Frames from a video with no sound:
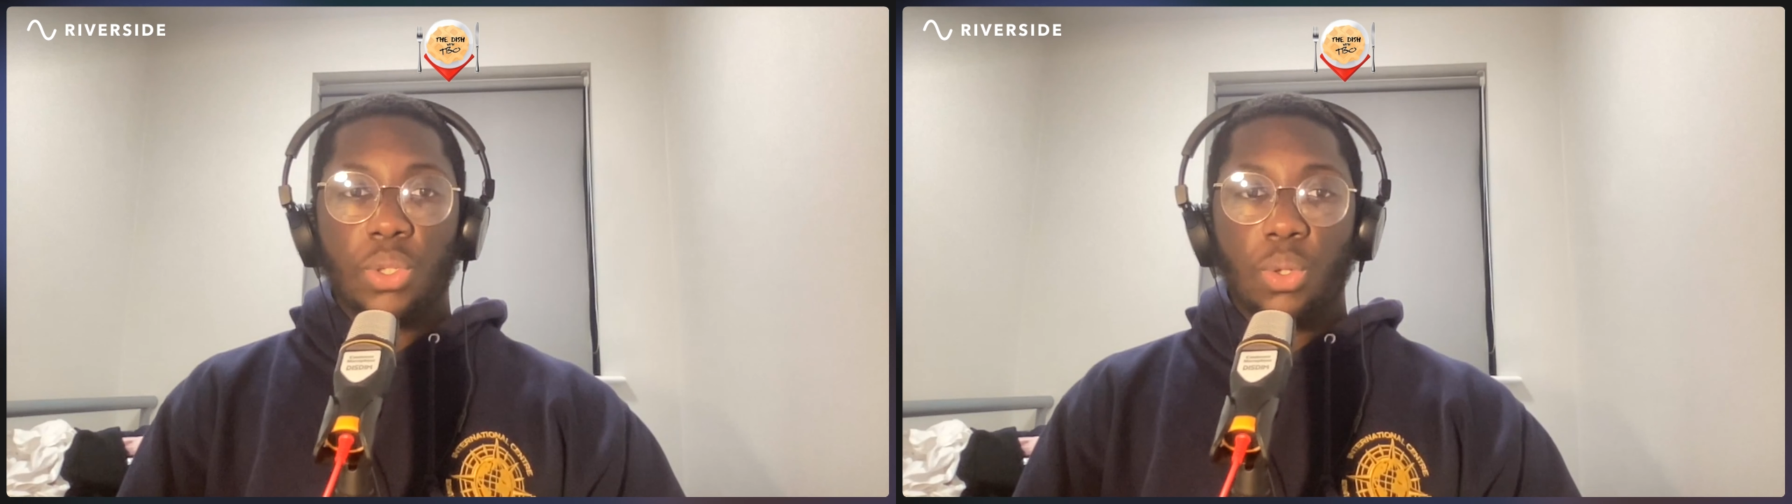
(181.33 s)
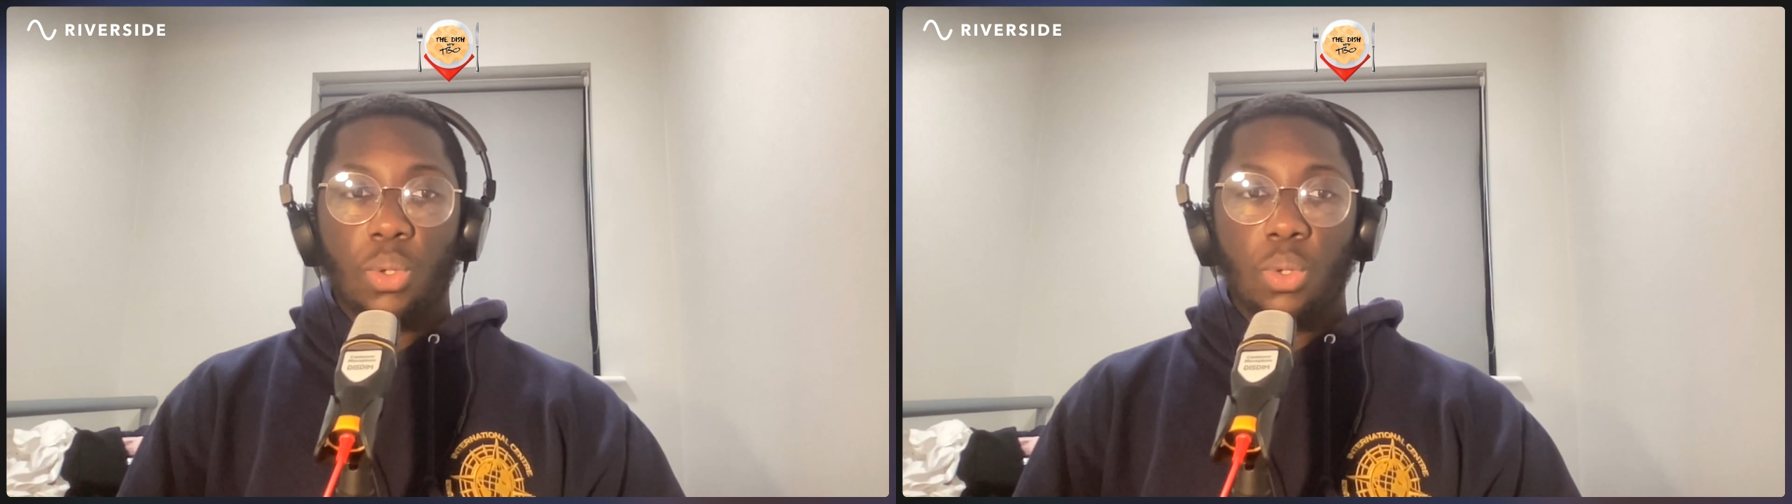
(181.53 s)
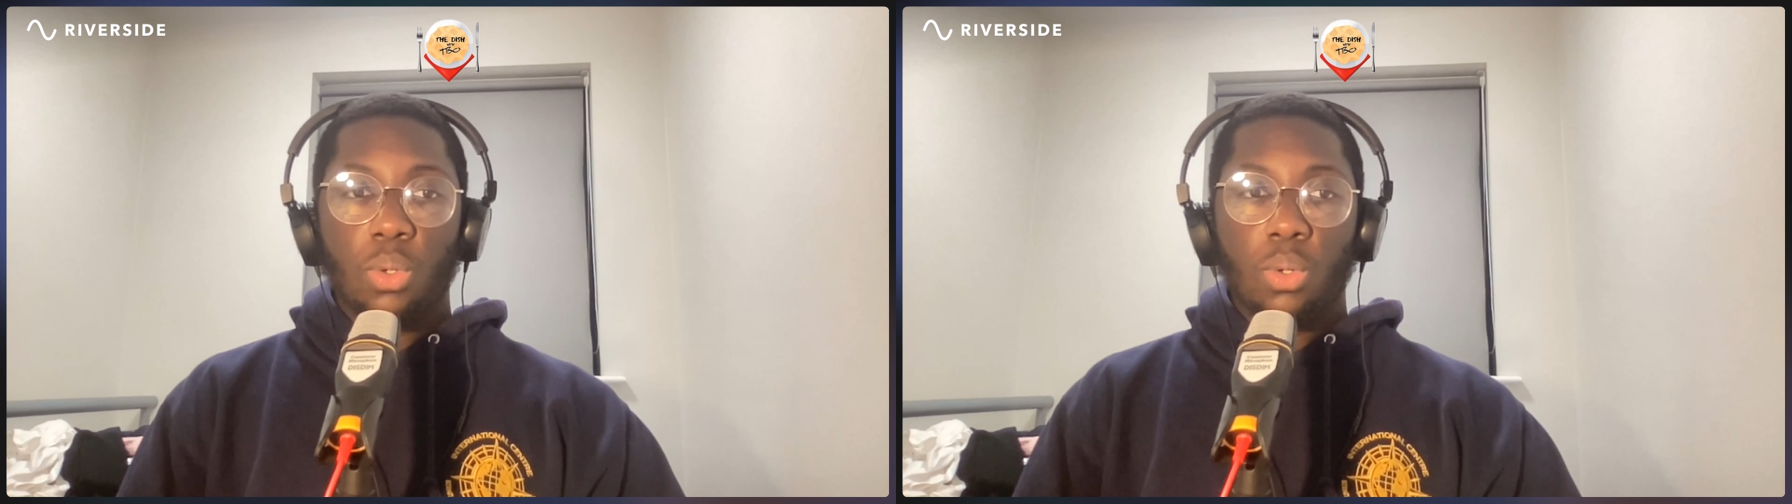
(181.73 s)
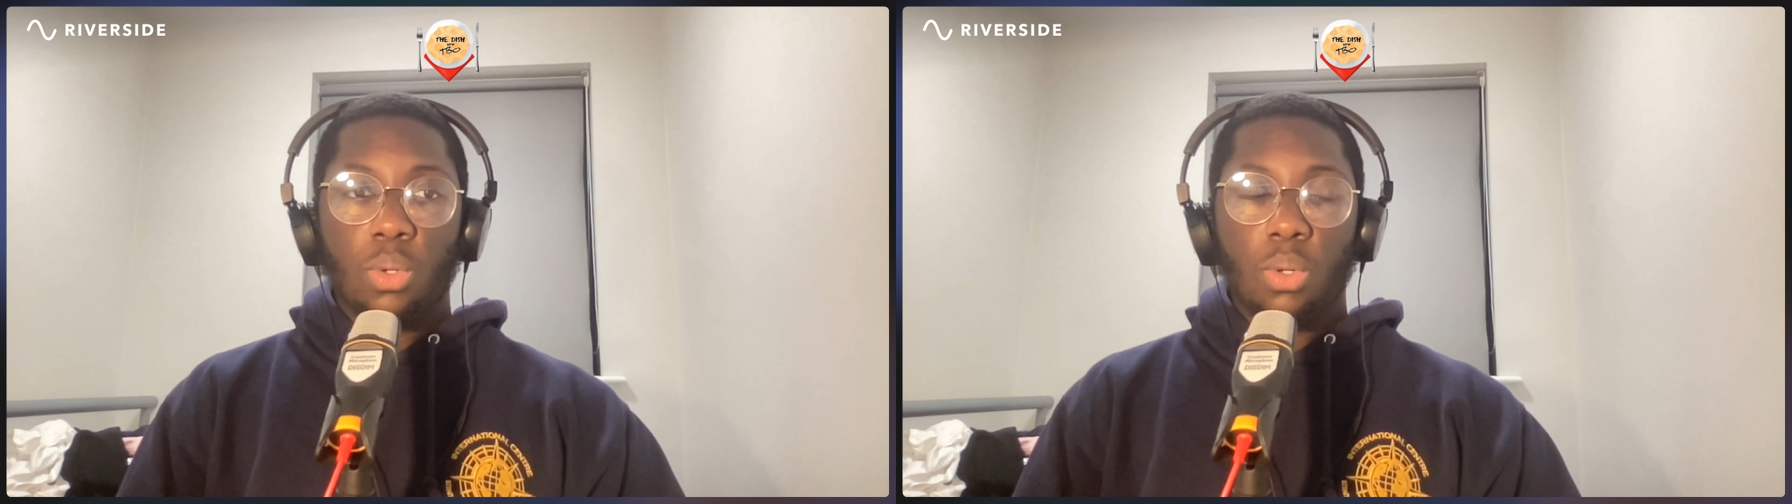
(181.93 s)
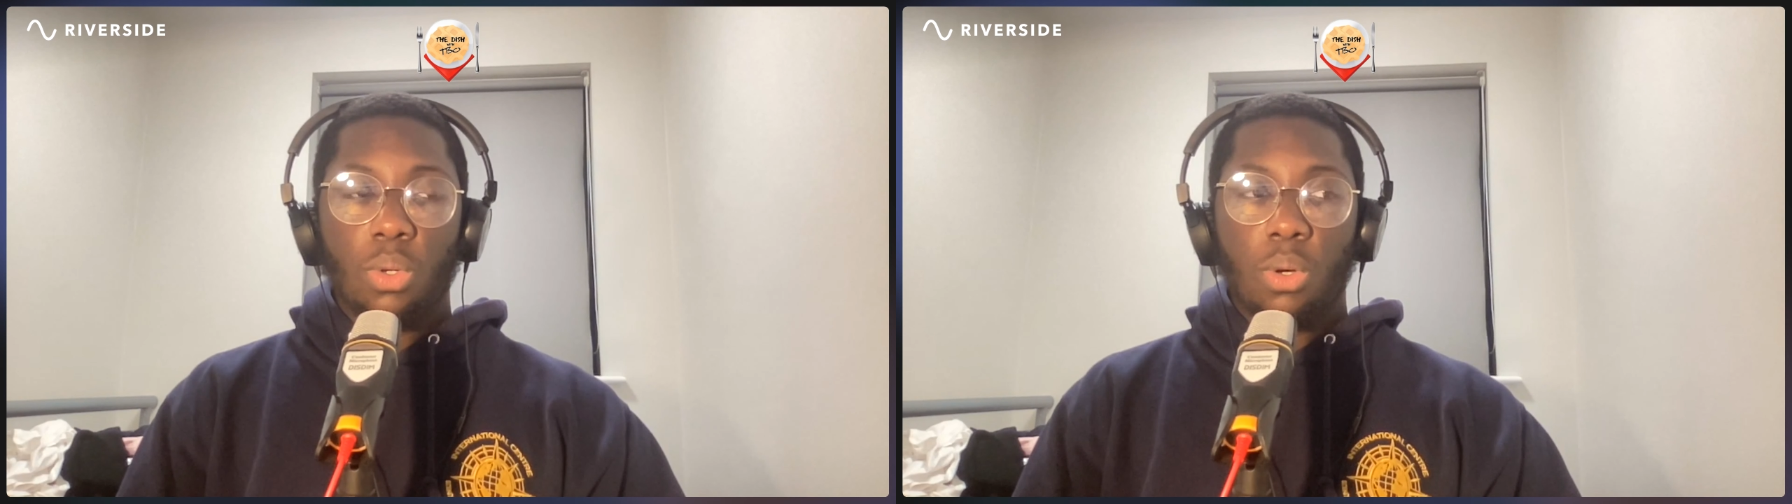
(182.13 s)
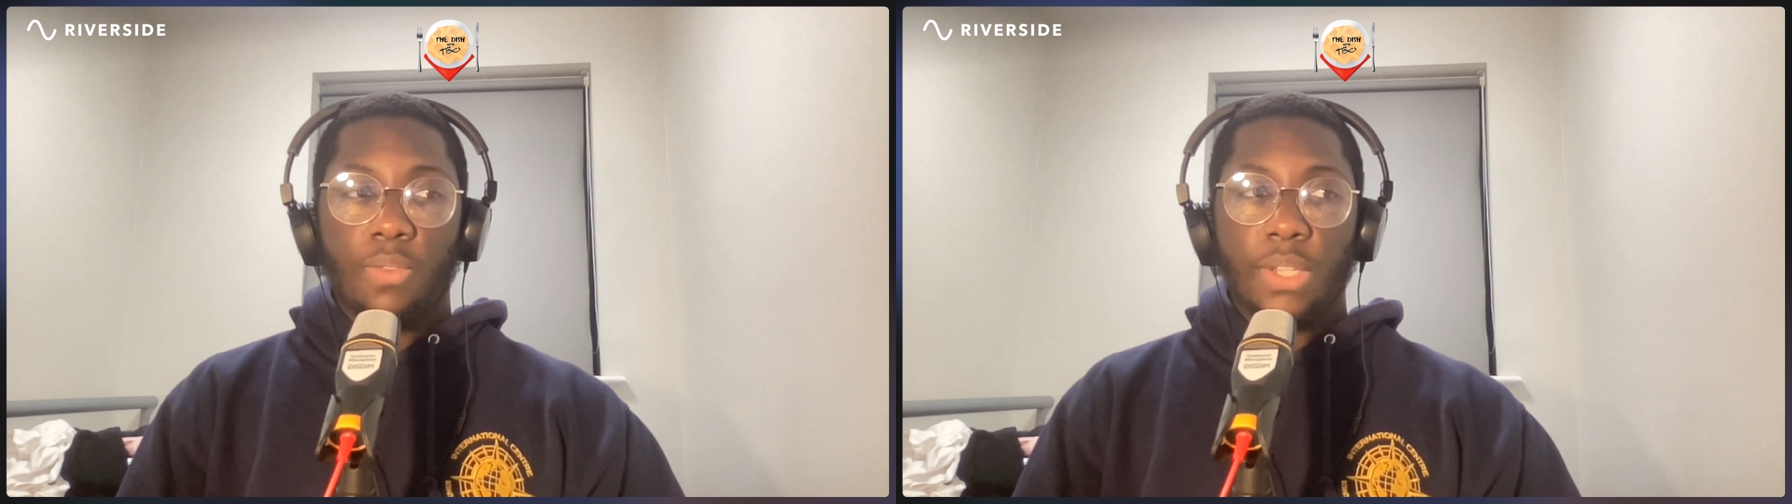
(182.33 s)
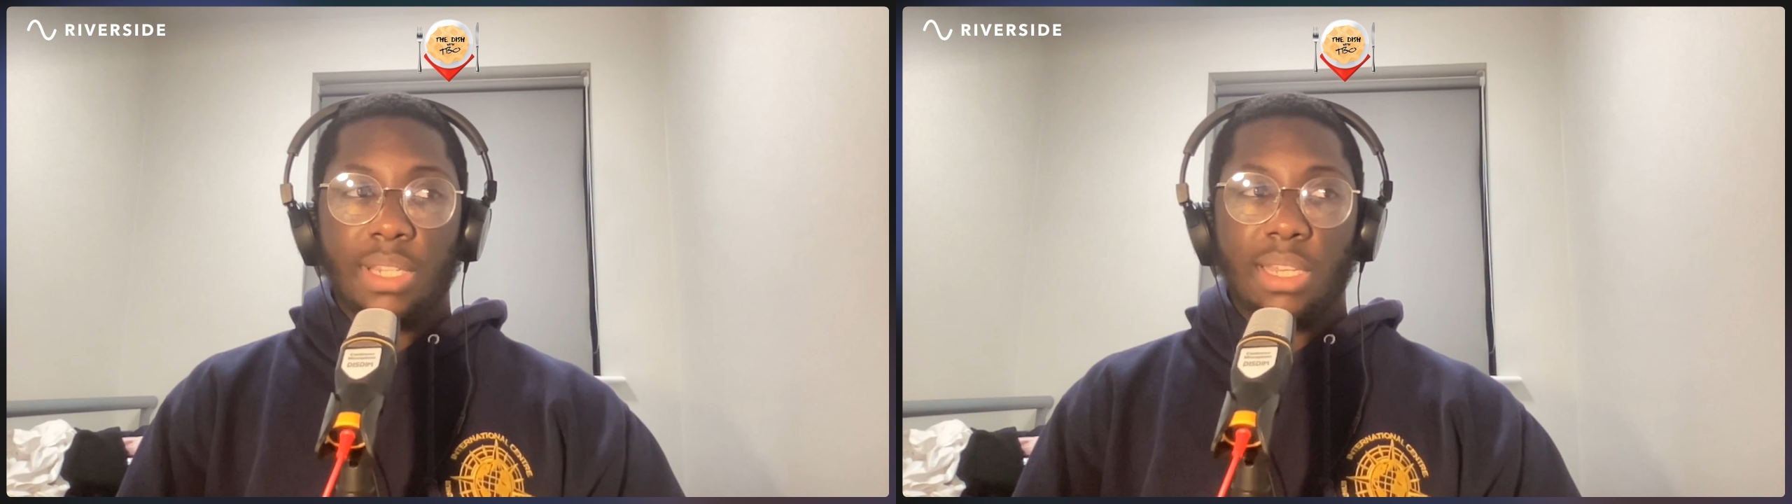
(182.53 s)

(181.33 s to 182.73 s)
who obviously